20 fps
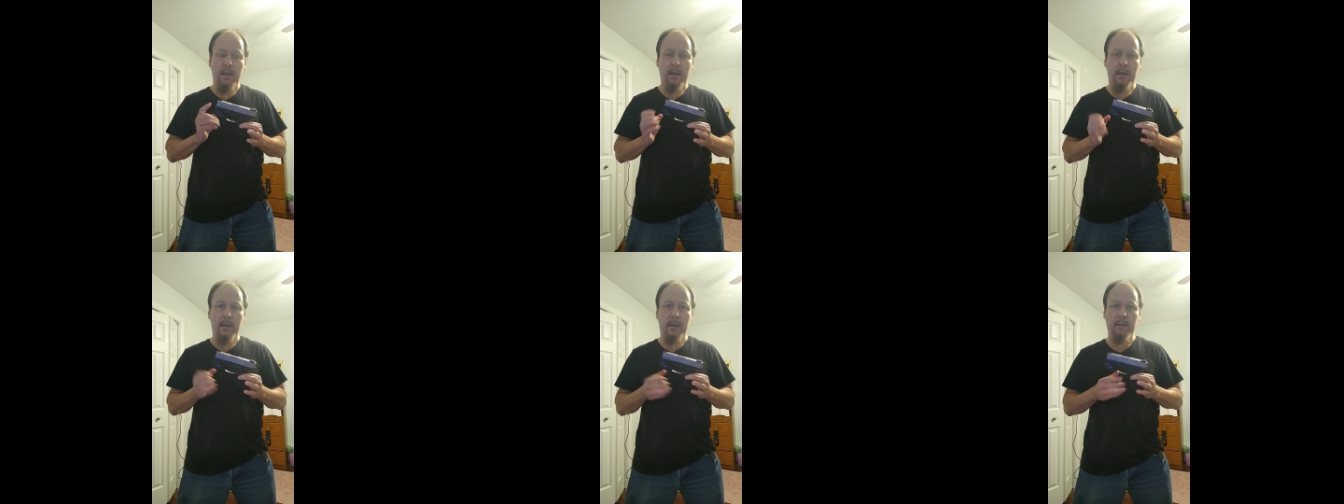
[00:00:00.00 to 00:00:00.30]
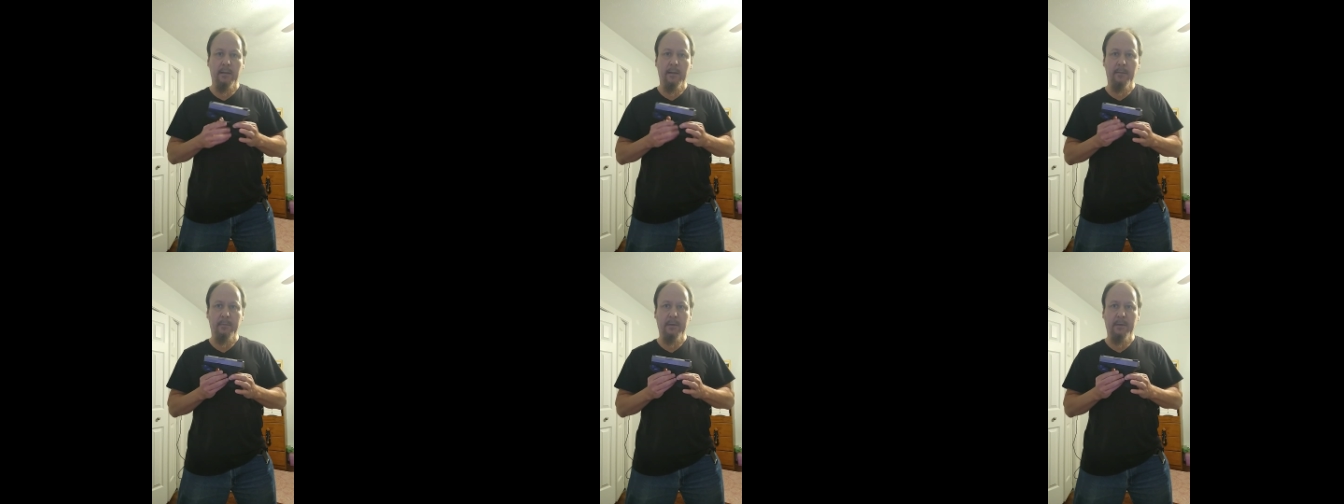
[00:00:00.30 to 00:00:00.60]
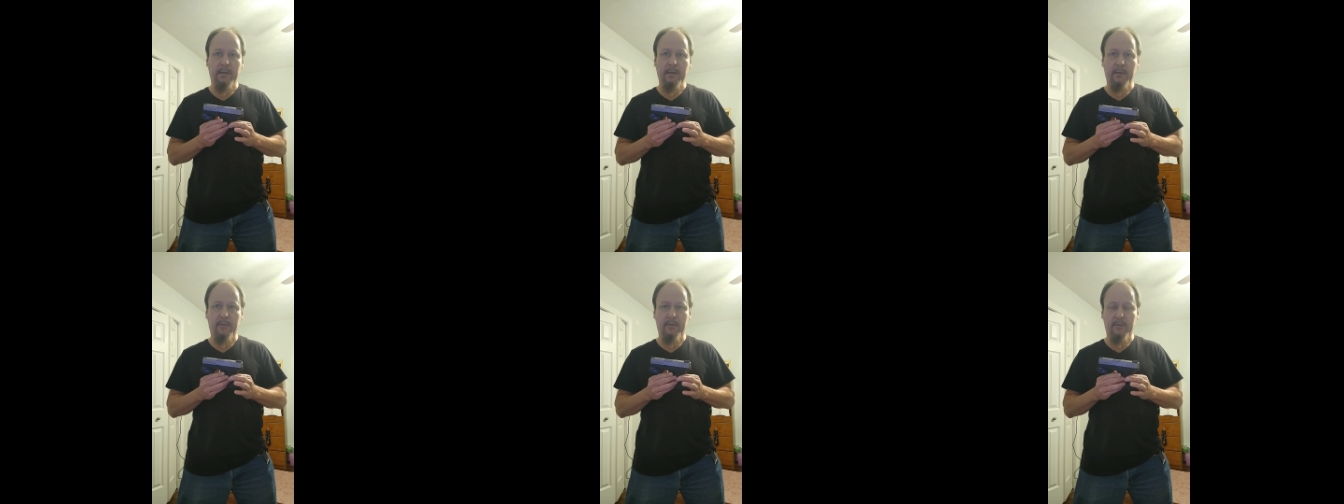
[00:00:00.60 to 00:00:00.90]
Let
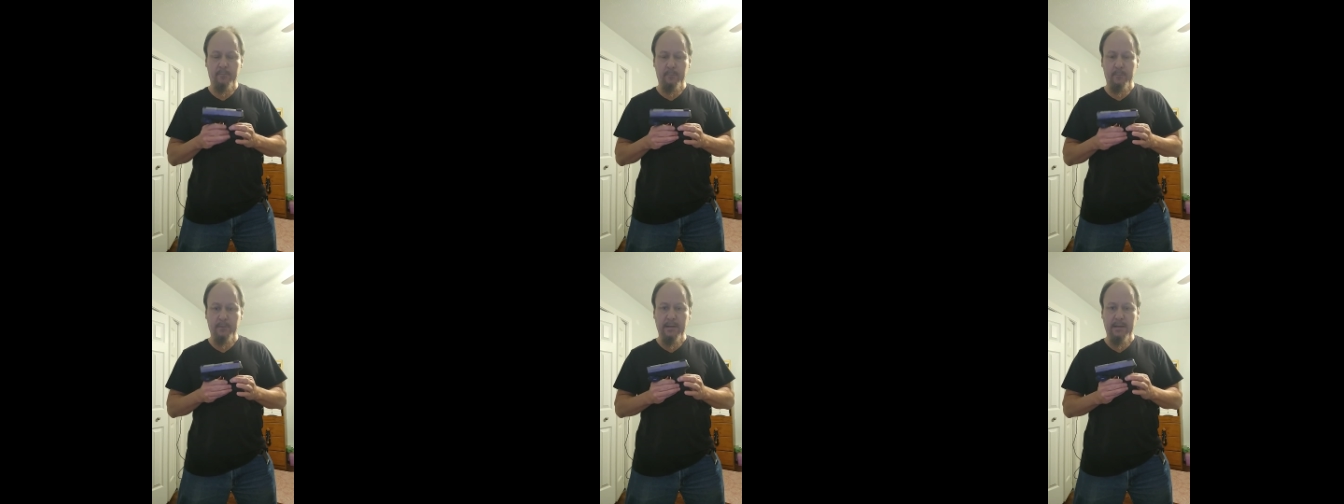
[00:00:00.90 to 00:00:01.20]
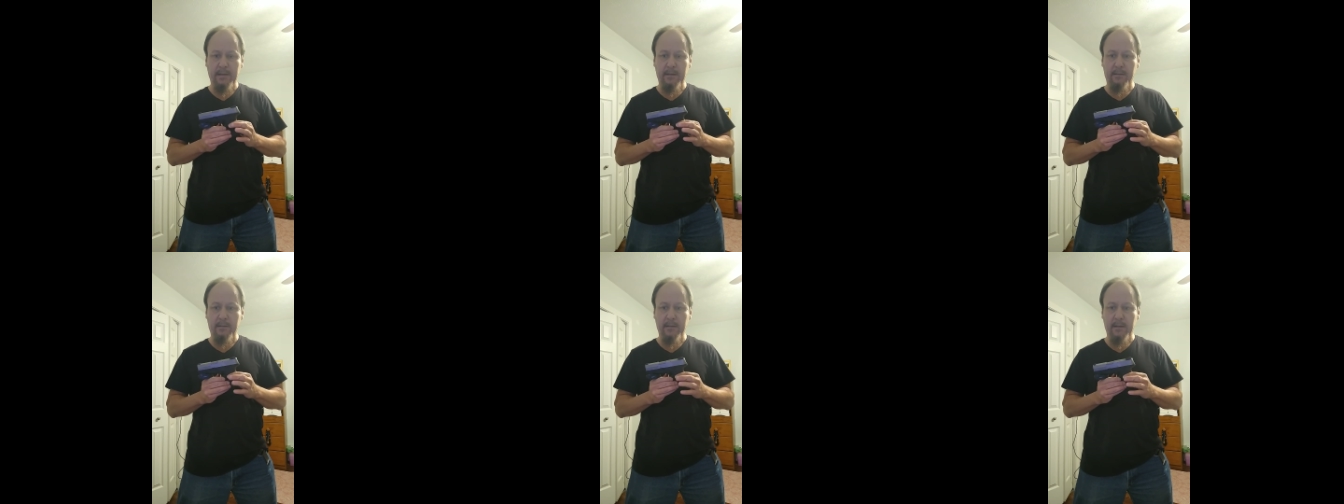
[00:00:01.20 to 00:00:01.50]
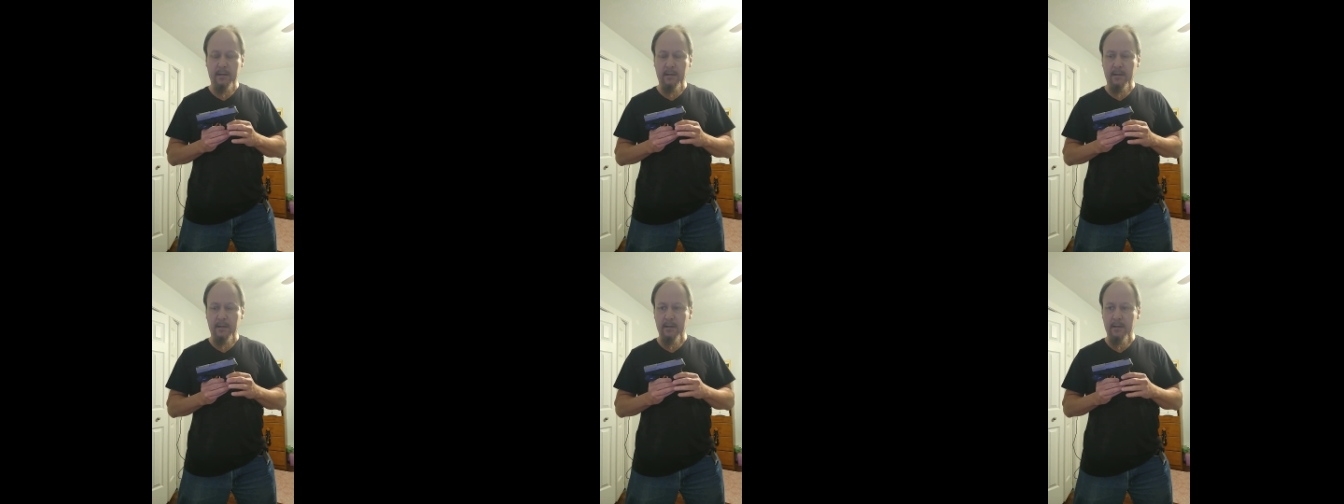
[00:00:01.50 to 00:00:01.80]
me explain
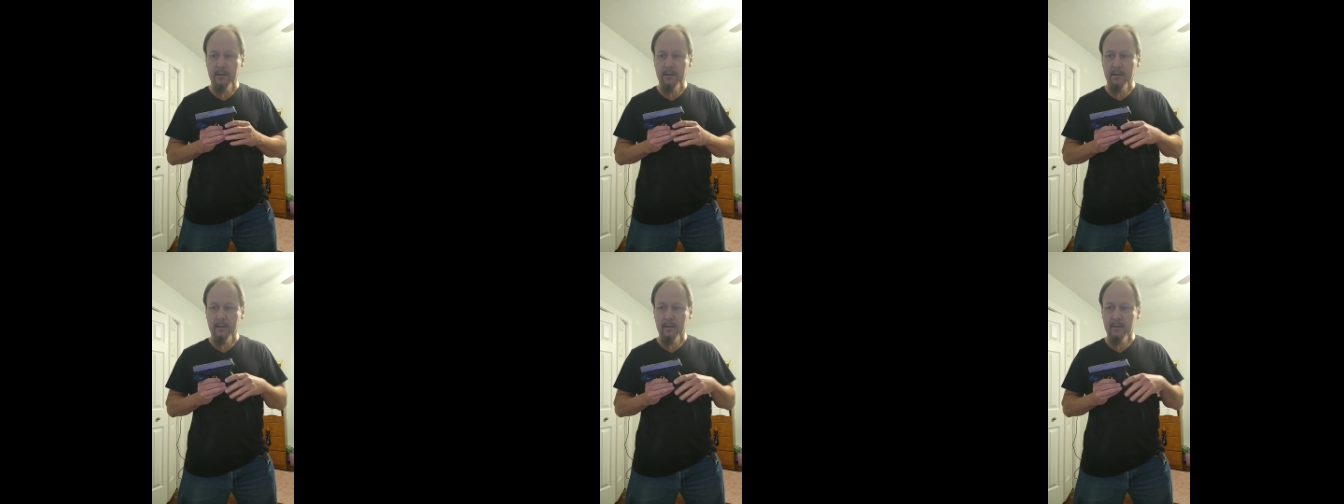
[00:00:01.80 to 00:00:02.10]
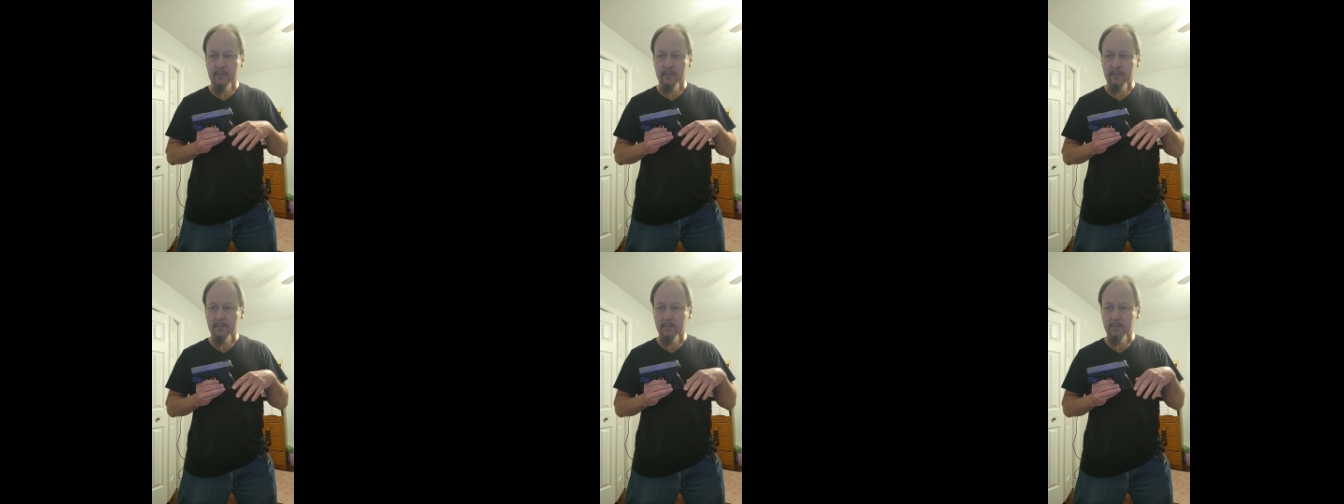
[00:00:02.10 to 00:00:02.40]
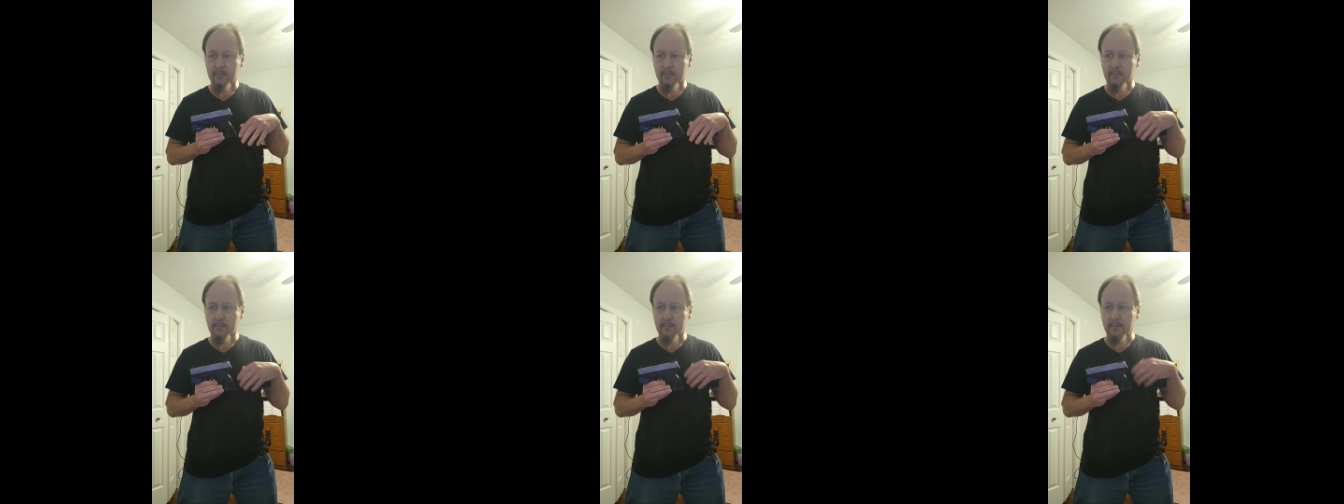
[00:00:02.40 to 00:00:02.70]

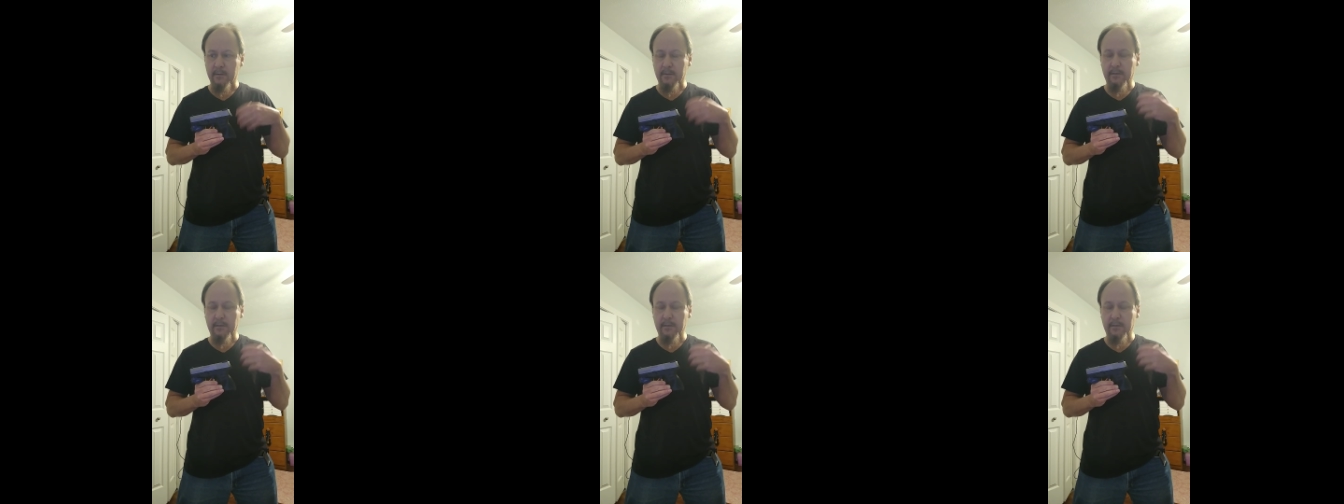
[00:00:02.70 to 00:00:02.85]
the